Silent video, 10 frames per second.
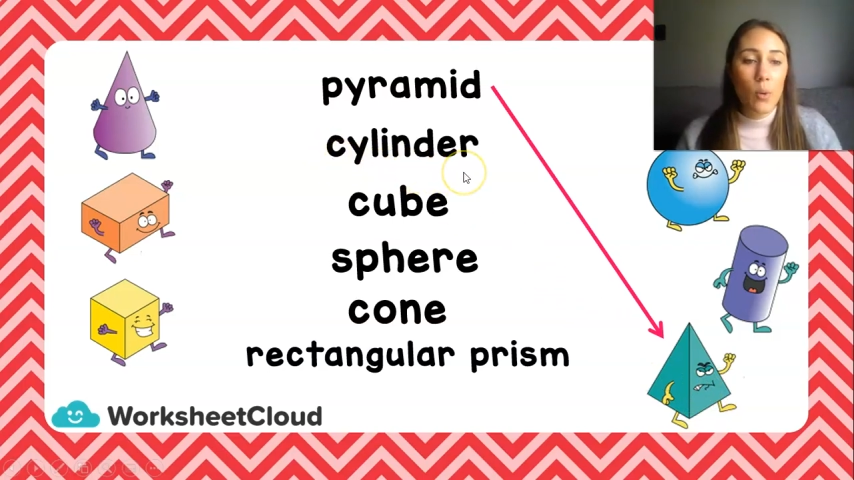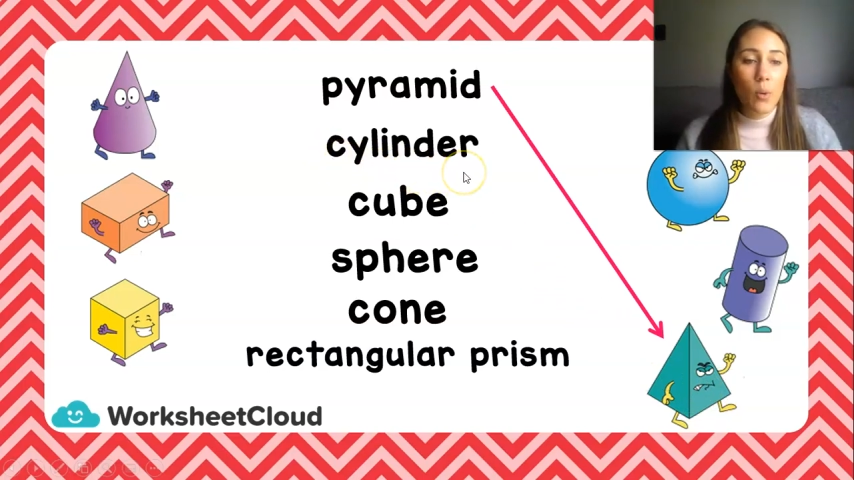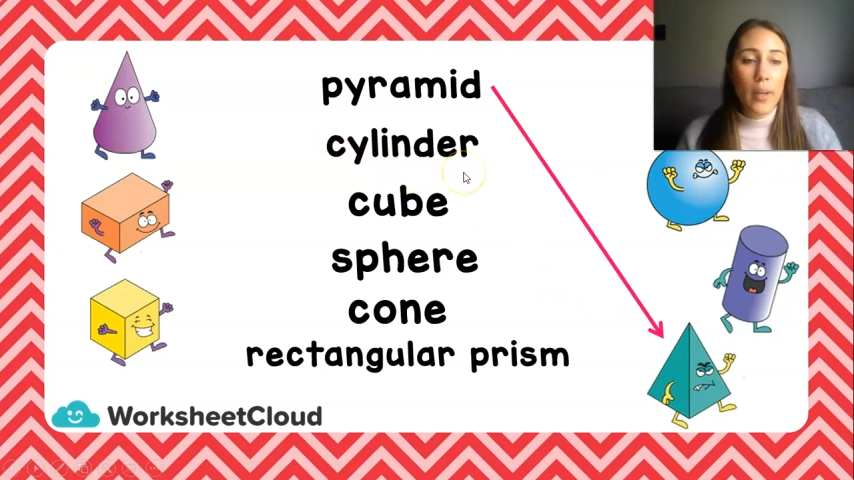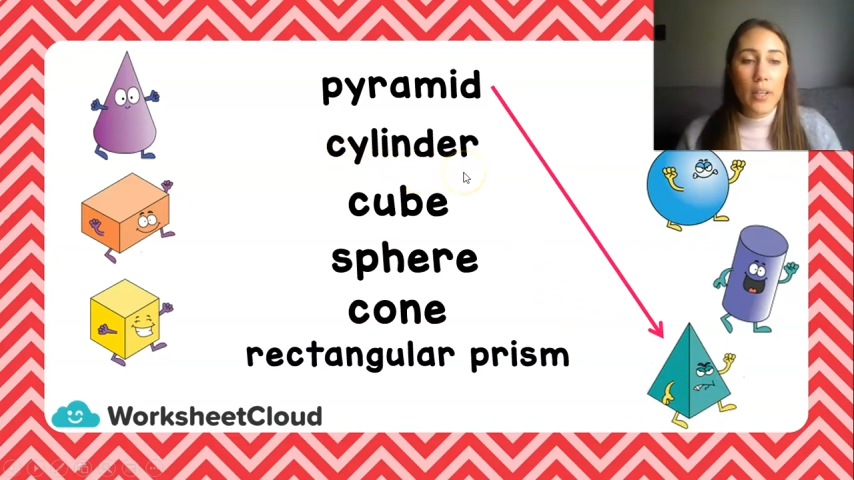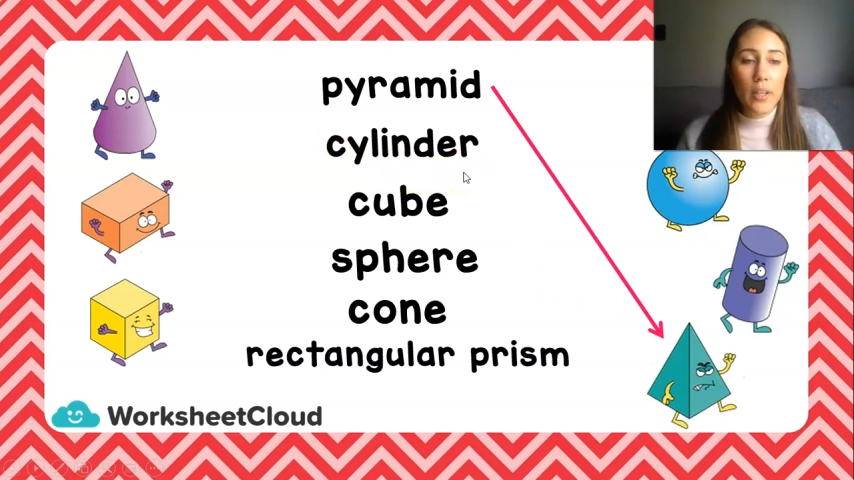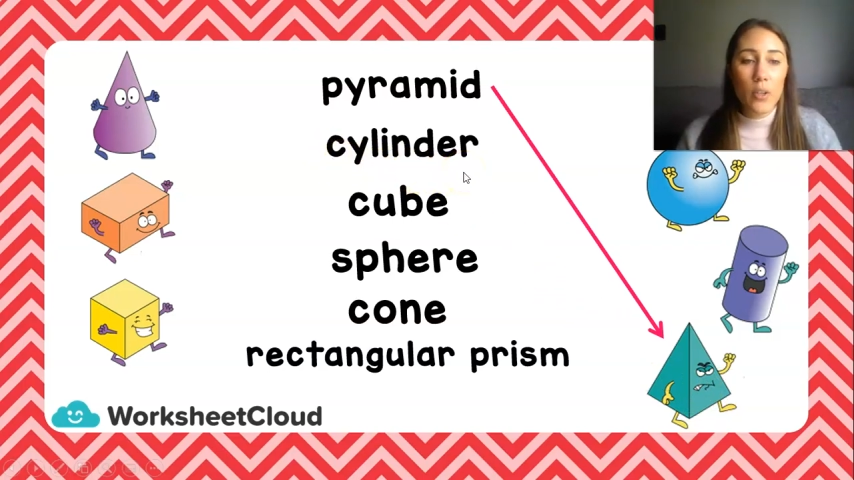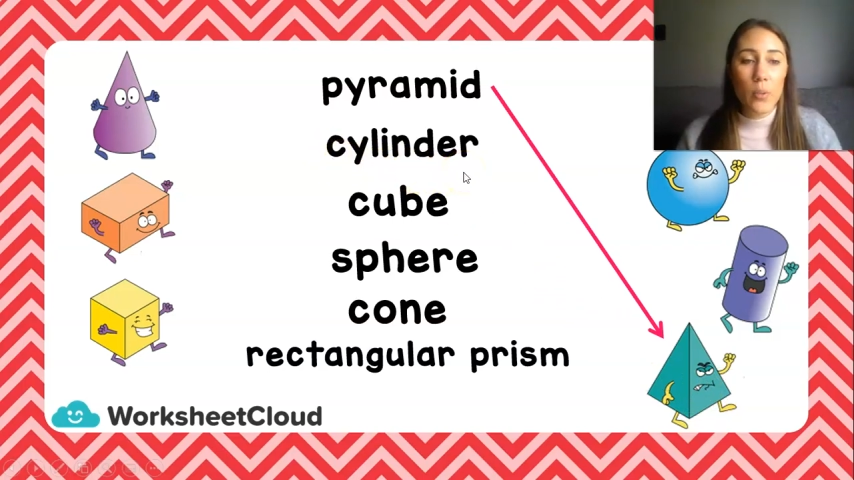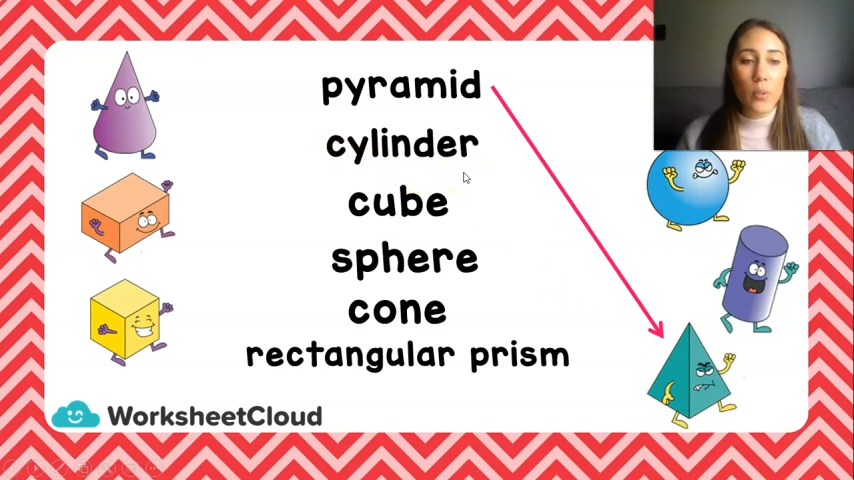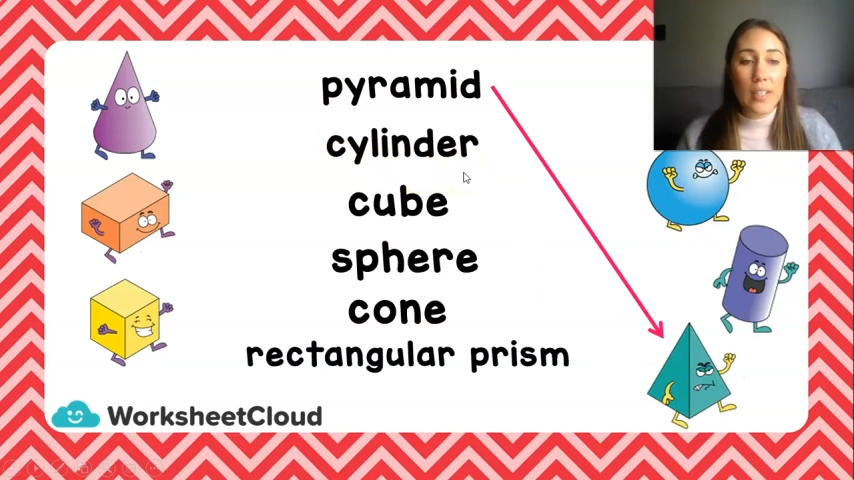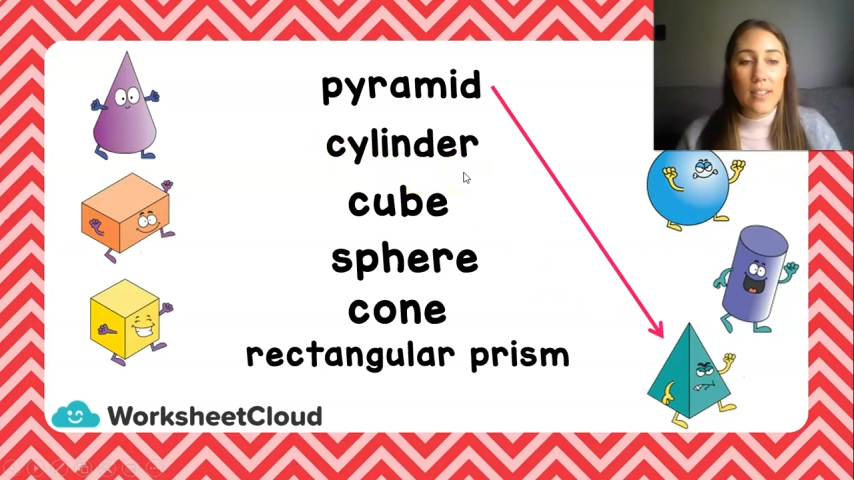Where could
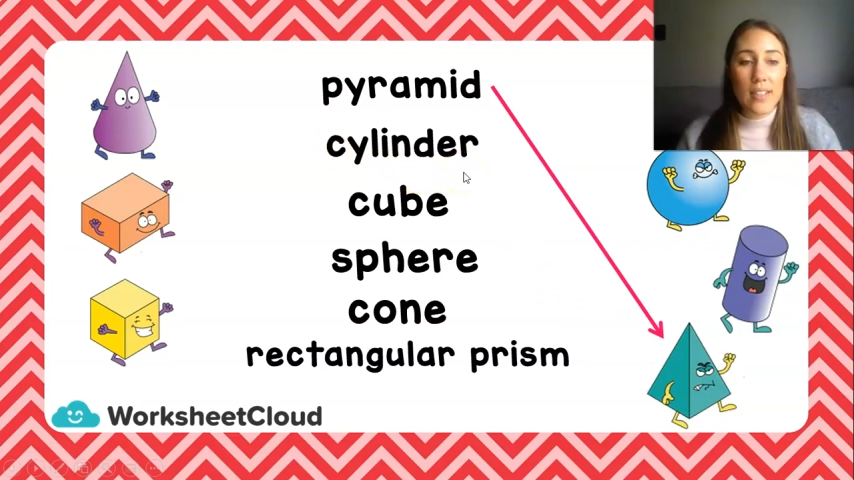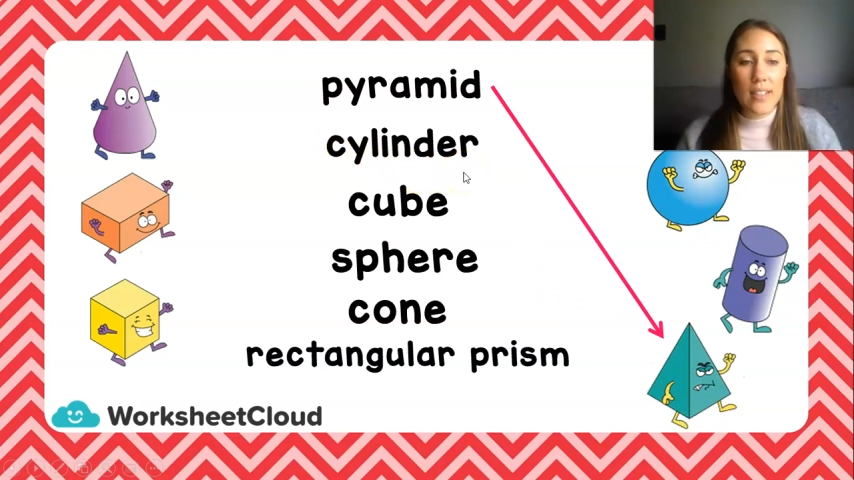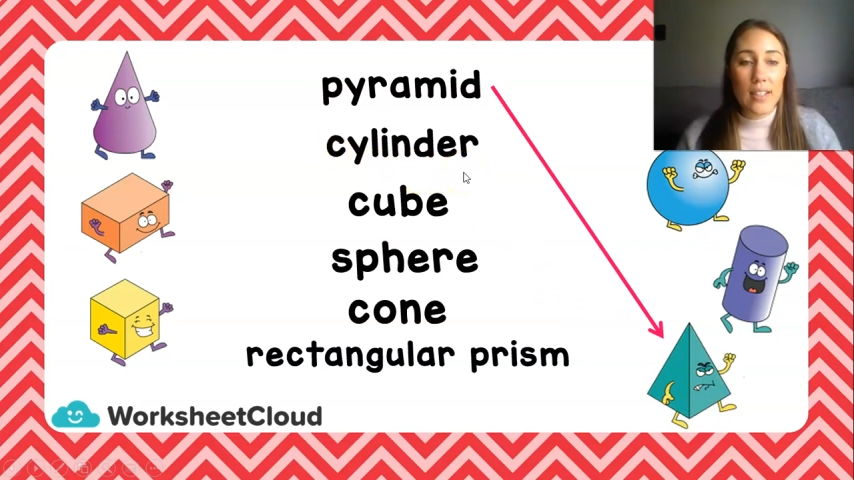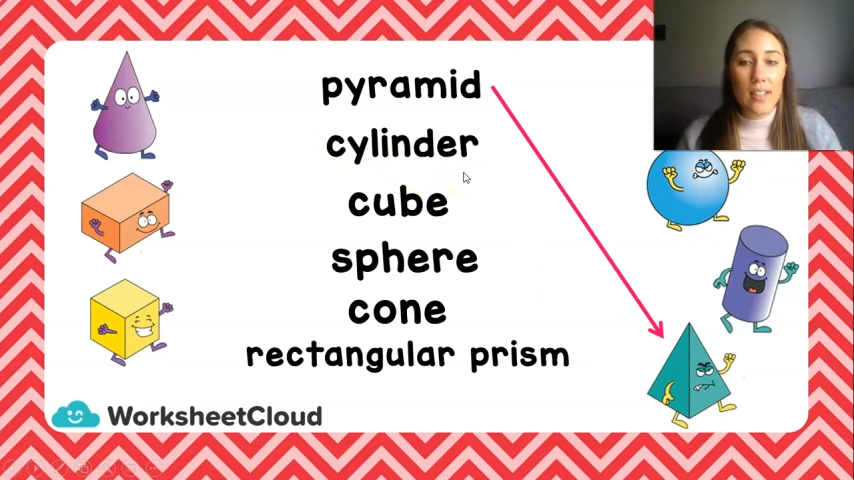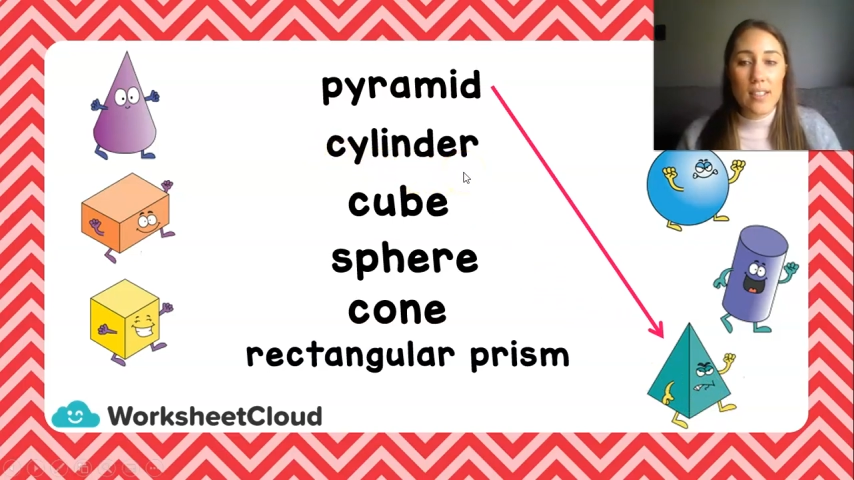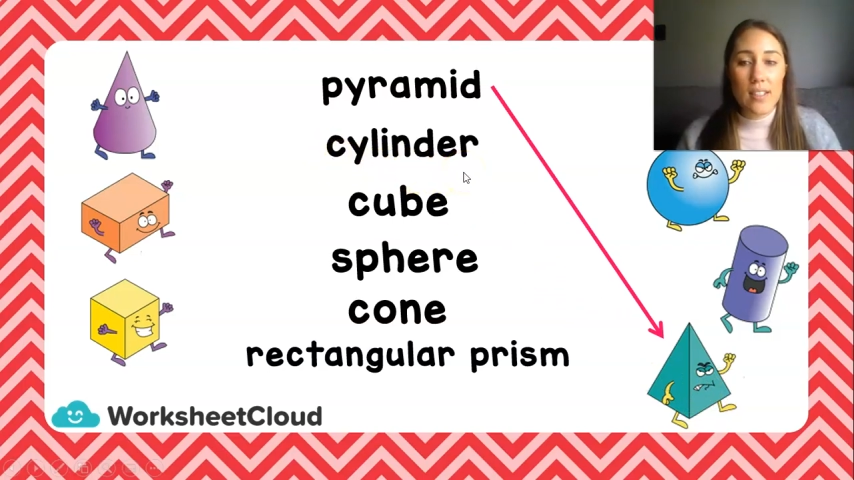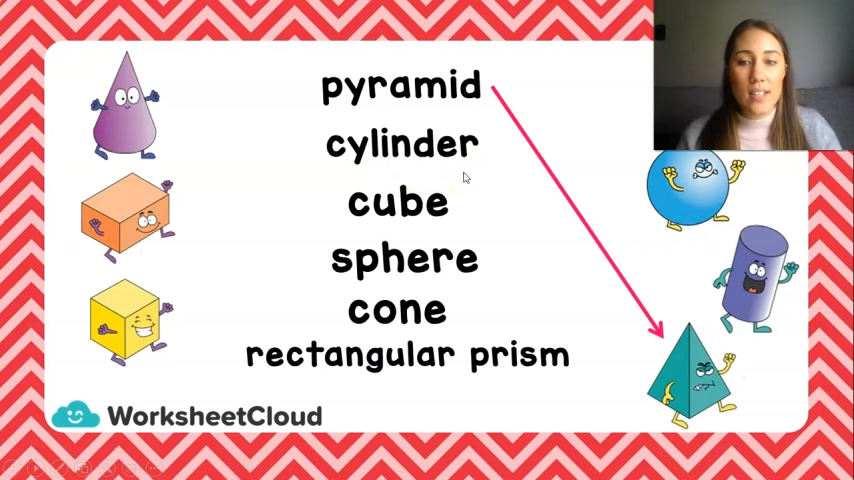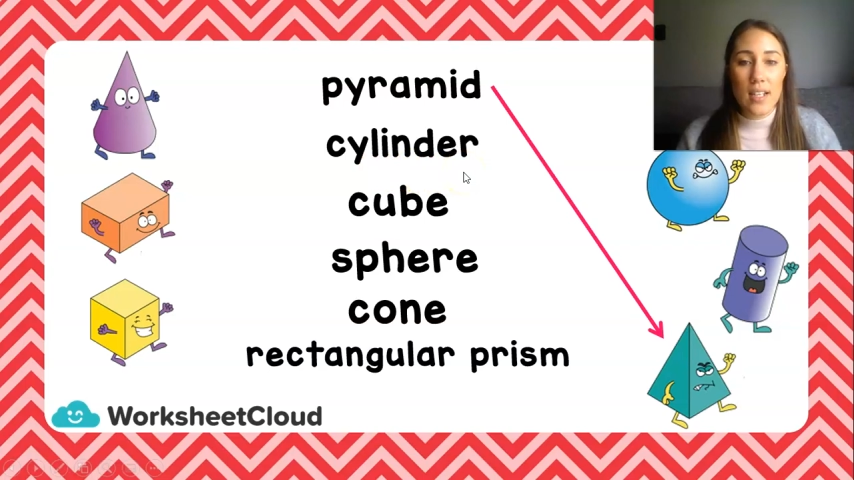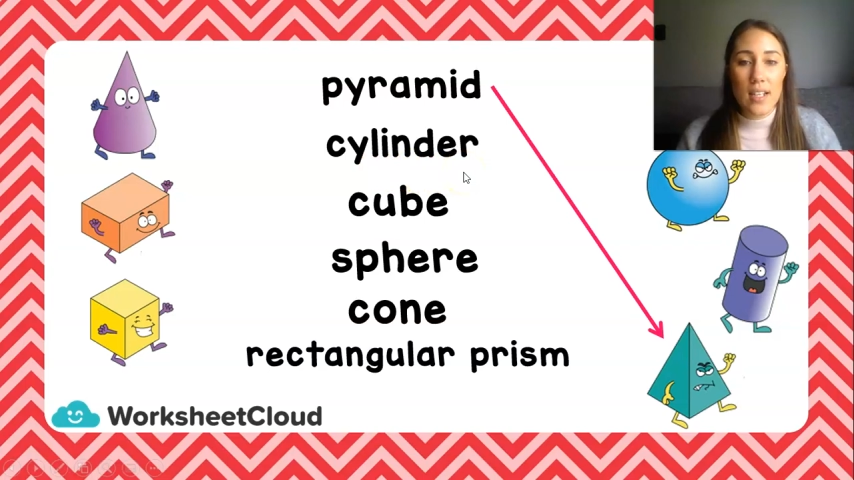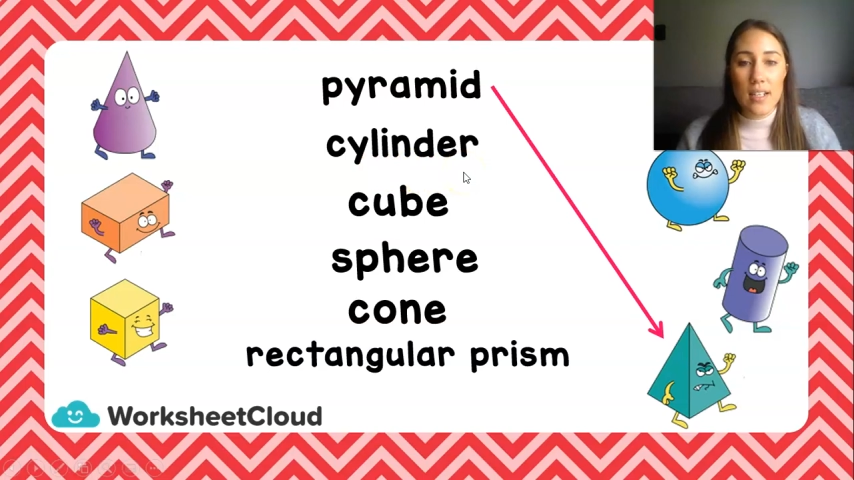we see a
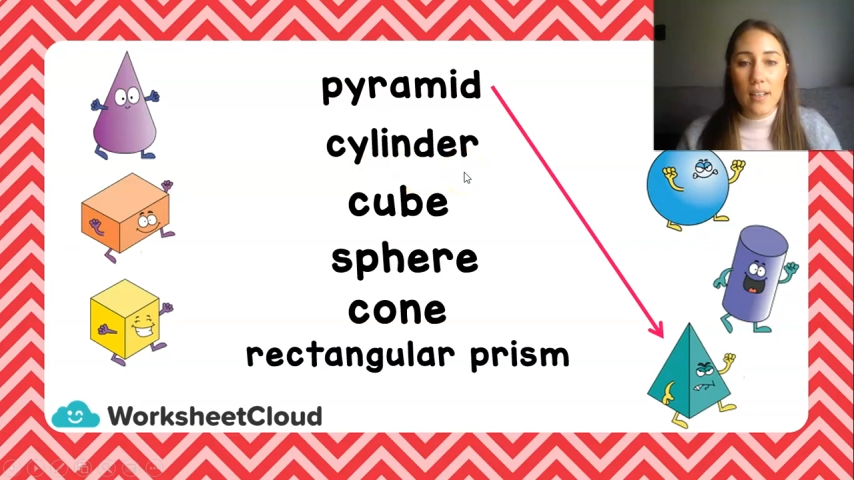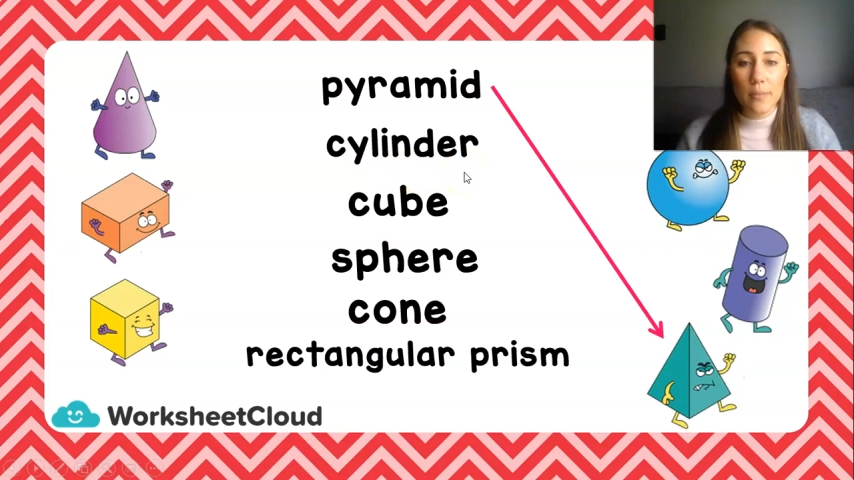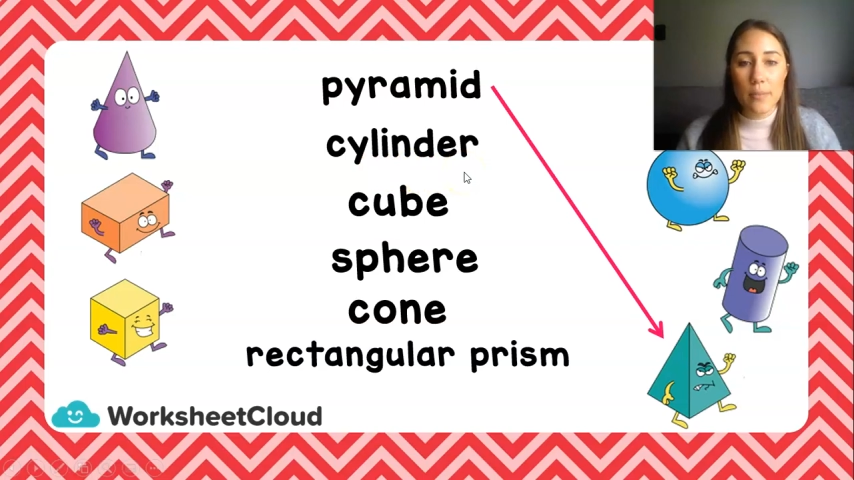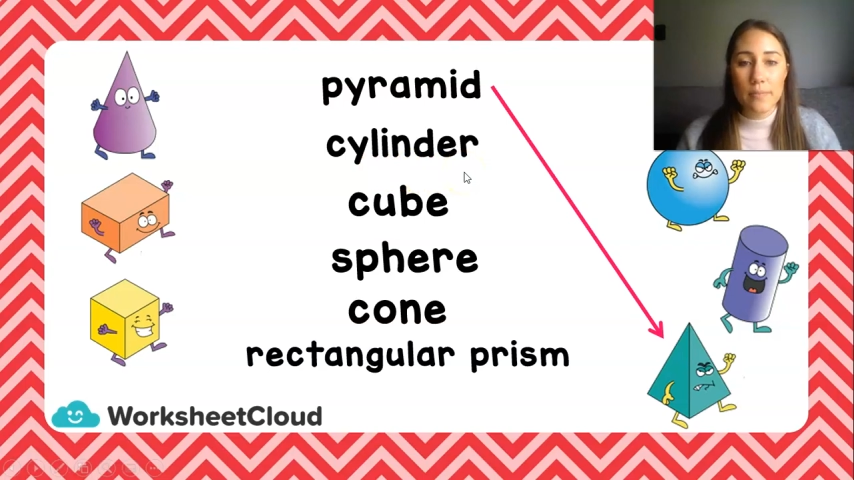cylinder?